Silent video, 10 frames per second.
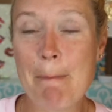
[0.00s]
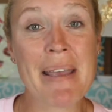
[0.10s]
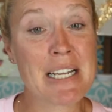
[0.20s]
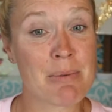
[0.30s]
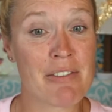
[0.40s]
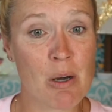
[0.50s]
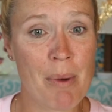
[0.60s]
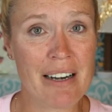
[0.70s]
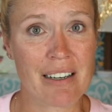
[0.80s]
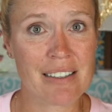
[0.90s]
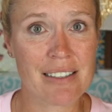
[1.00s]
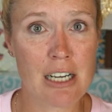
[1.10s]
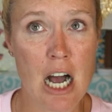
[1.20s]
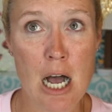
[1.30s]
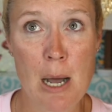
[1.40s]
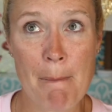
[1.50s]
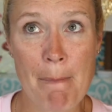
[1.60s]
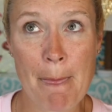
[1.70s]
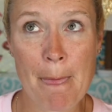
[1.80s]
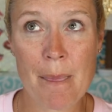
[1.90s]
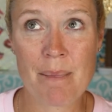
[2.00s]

makes me feel better. Um,